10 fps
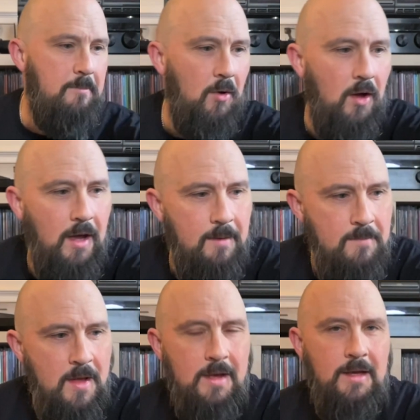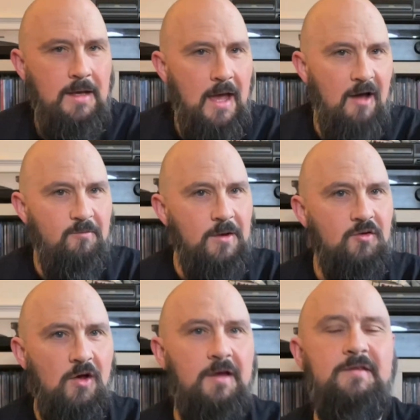But yeah, I've been
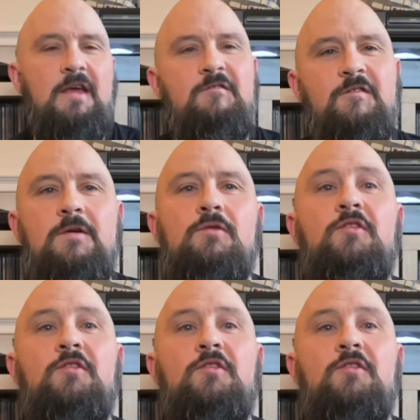trying to stay frugal,